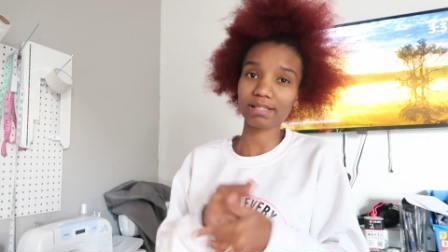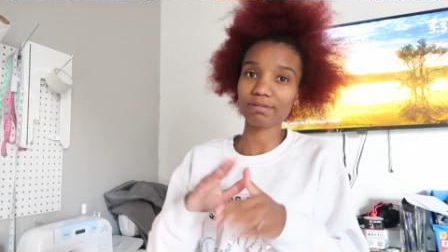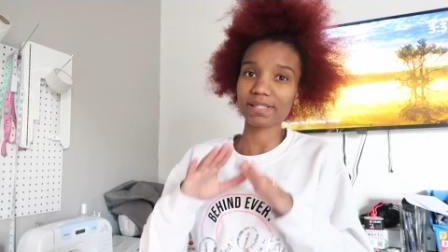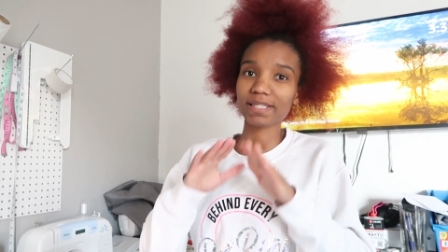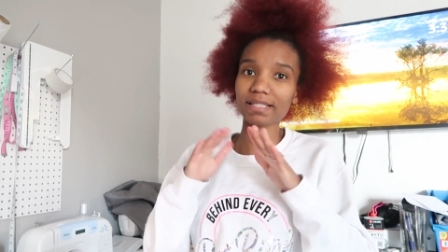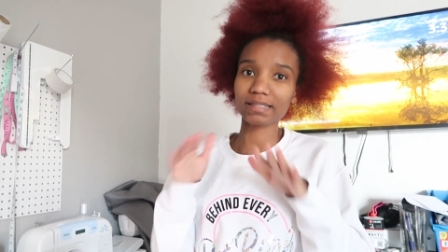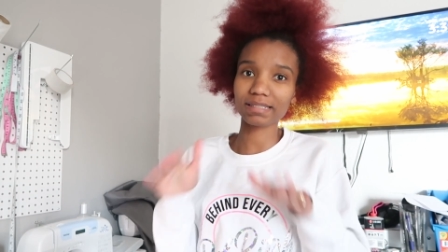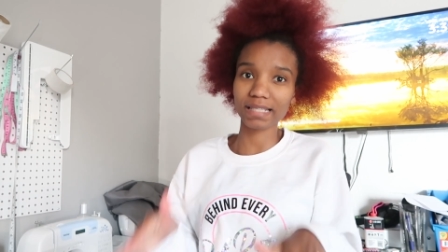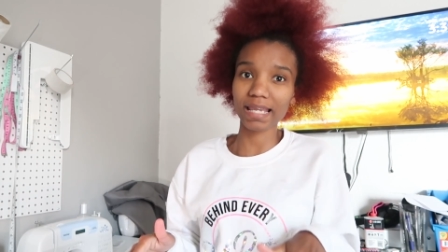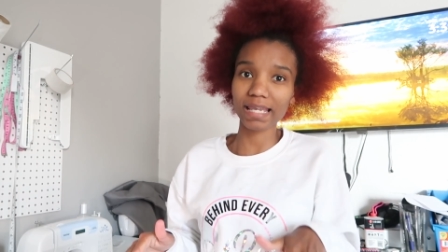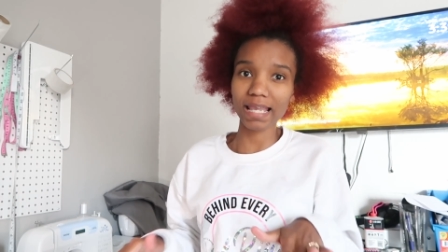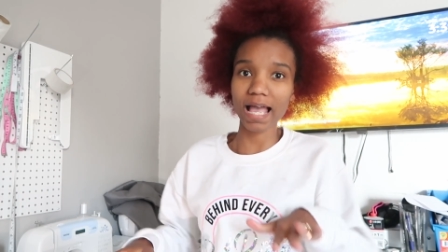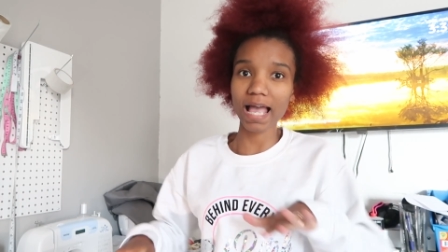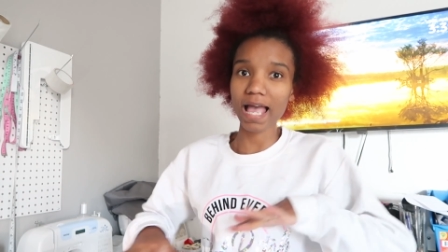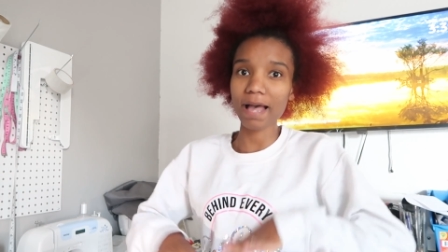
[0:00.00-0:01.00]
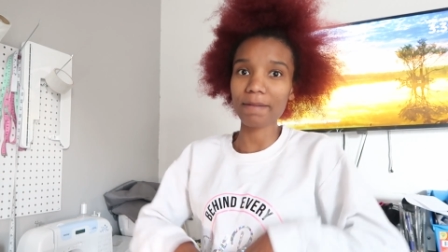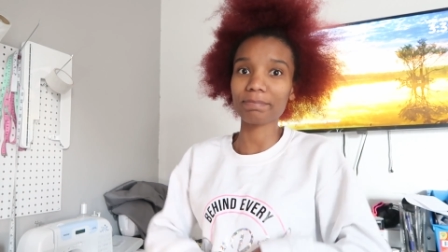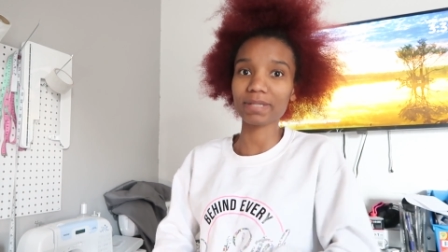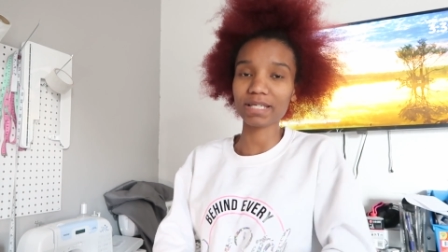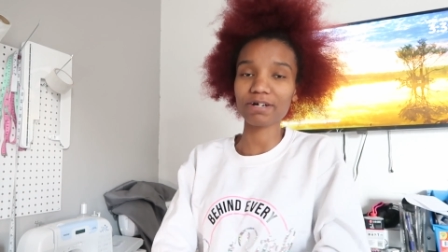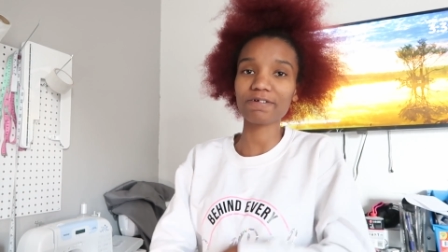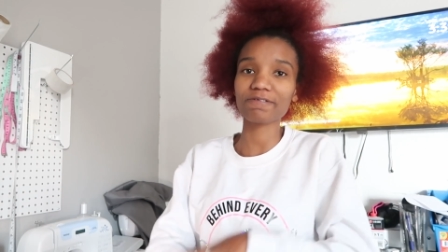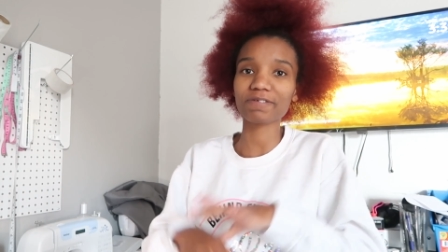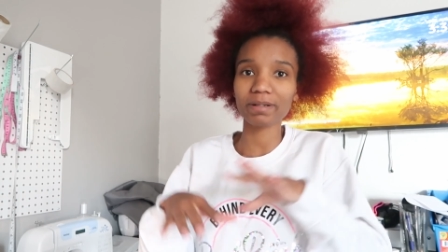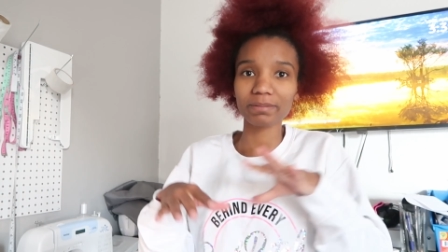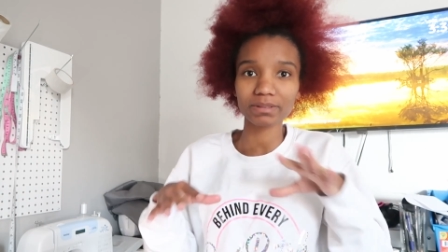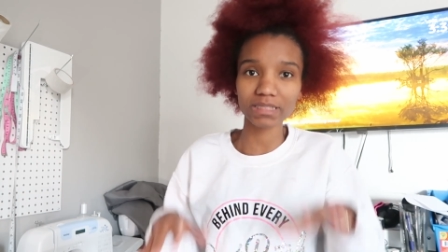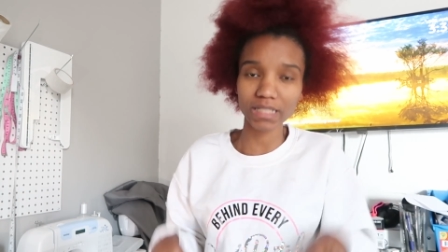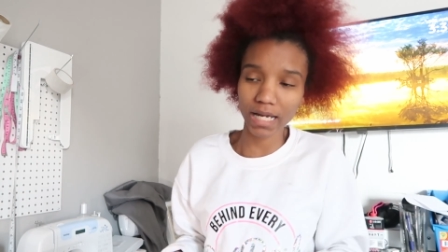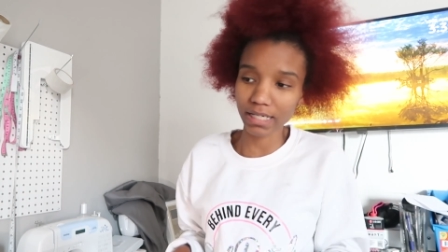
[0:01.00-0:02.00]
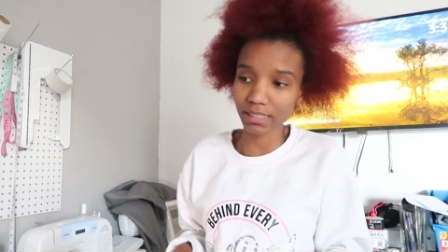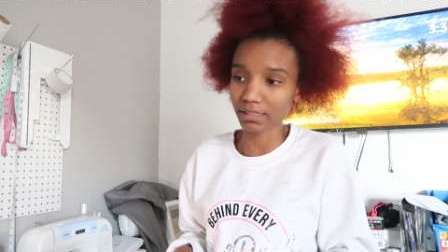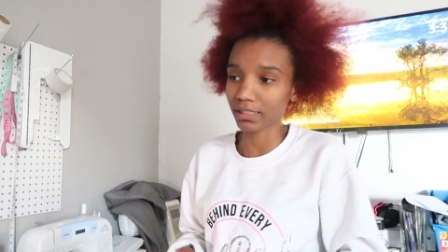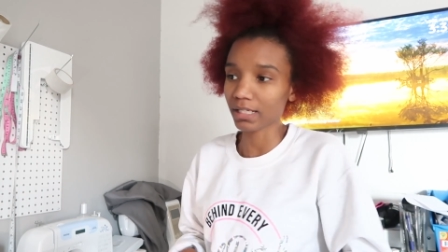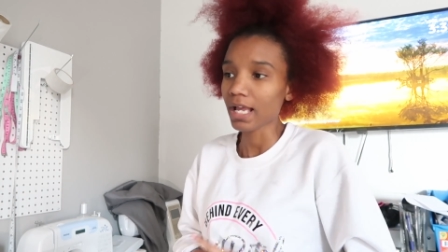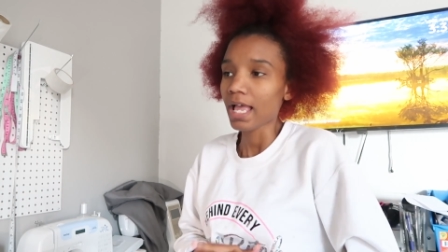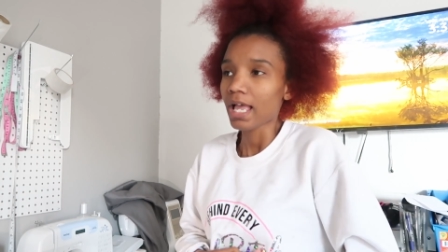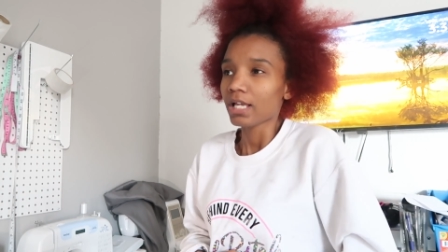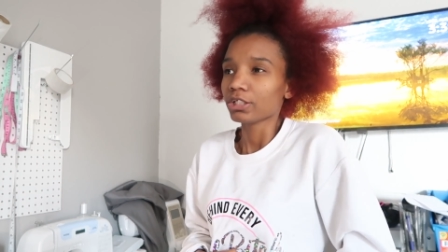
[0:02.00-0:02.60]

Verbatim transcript: so today i have mail from china